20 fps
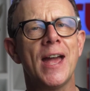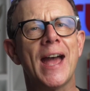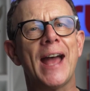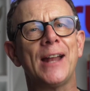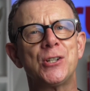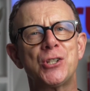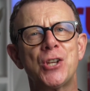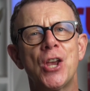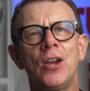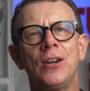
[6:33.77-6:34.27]

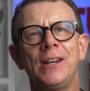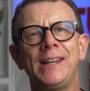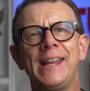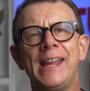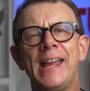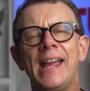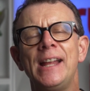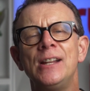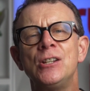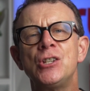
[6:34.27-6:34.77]
and turning
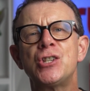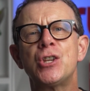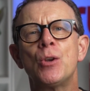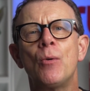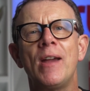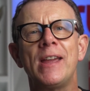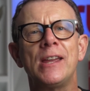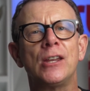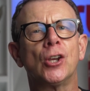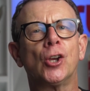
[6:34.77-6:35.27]
it
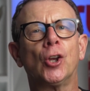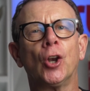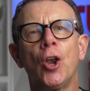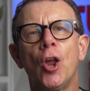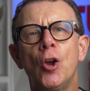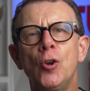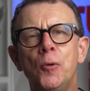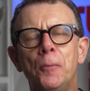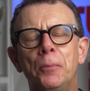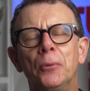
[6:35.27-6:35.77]
into a
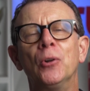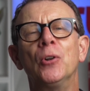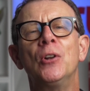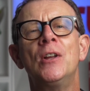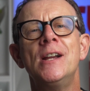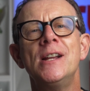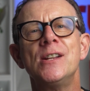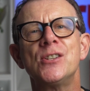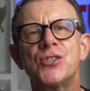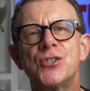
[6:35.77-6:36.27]
global
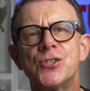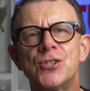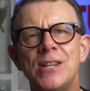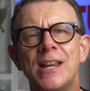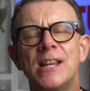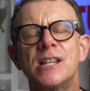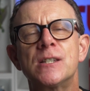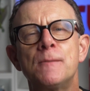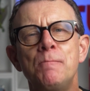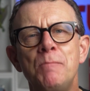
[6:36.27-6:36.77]

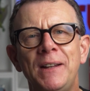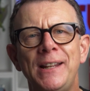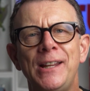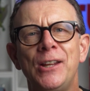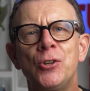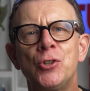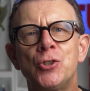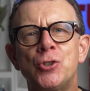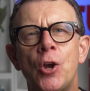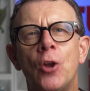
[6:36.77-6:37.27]
$6
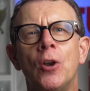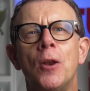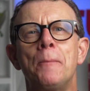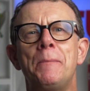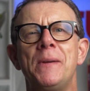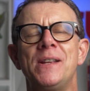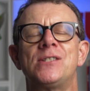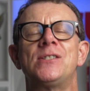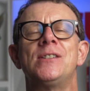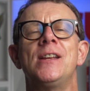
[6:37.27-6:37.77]
million
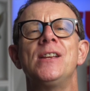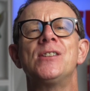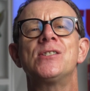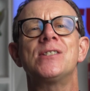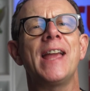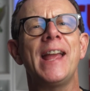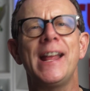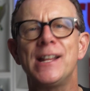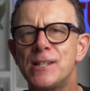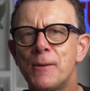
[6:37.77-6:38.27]

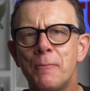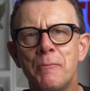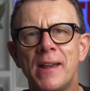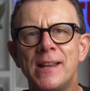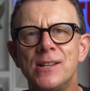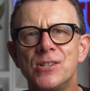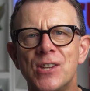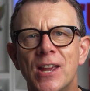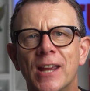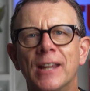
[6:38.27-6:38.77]
business. It's
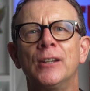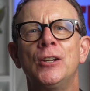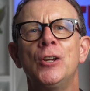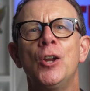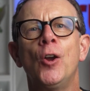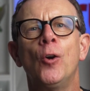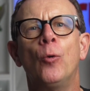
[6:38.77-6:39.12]
amazing.